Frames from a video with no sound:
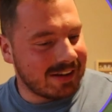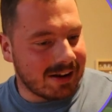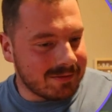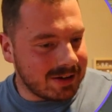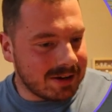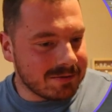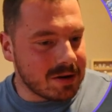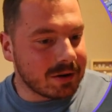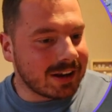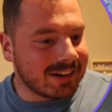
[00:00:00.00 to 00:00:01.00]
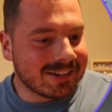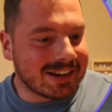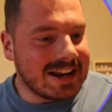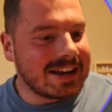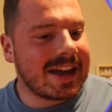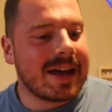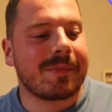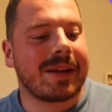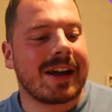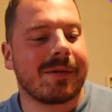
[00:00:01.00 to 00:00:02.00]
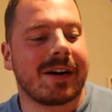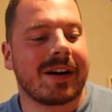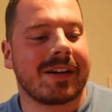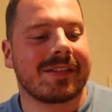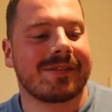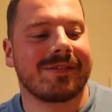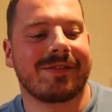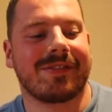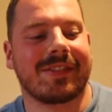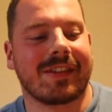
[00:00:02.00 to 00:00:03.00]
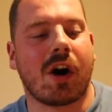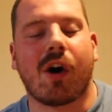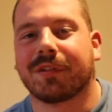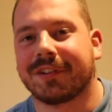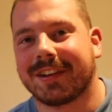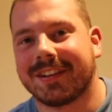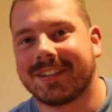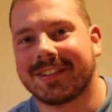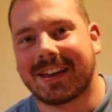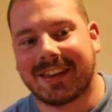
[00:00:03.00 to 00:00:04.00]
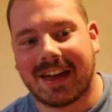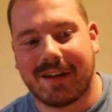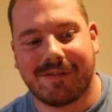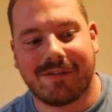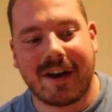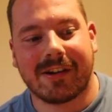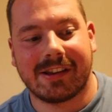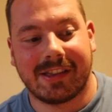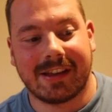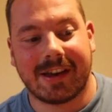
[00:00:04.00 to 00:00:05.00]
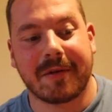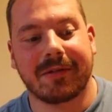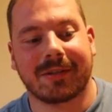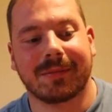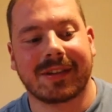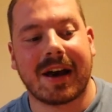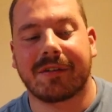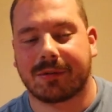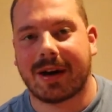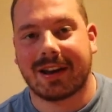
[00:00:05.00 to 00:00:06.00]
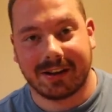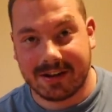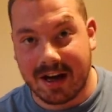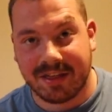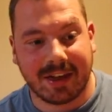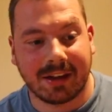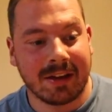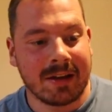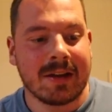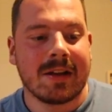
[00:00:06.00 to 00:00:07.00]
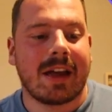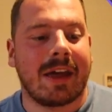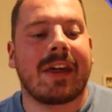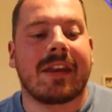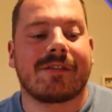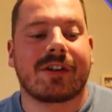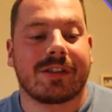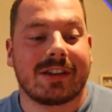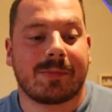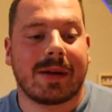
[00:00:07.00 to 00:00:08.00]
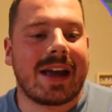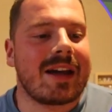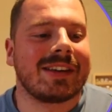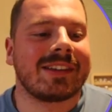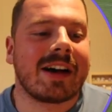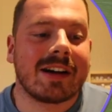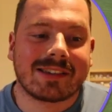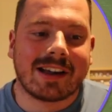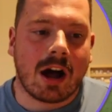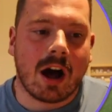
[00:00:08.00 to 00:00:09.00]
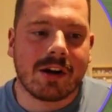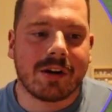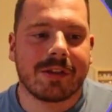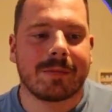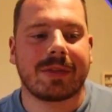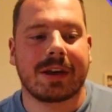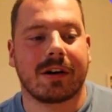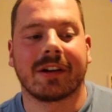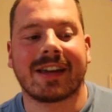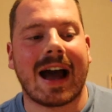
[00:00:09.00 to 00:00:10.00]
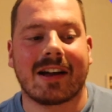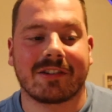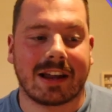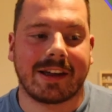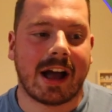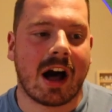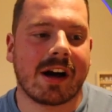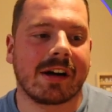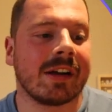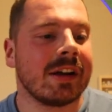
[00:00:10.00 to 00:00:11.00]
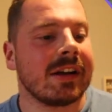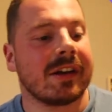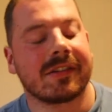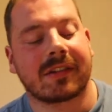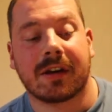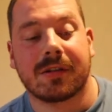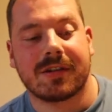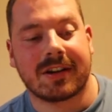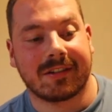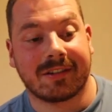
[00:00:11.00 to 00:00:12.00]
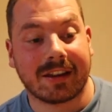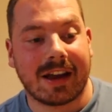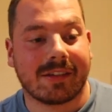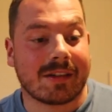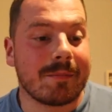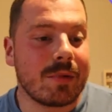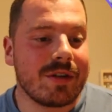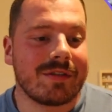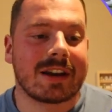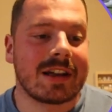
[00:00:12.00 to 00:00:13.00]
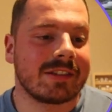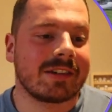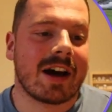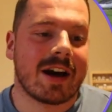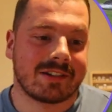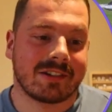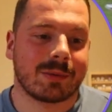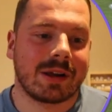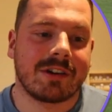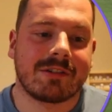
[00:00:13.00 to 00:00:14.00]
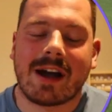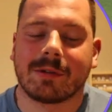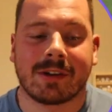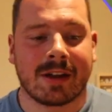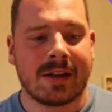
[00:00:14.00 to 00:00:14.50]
I mean, I'm not going to slate kit, but they were odd. So the yokes themselves weigh like nothing, and then they've got these big heavy tyres like hung on them. They're not attached, they're like hung. So you can see as I'm moving, like the tyres are swinging around.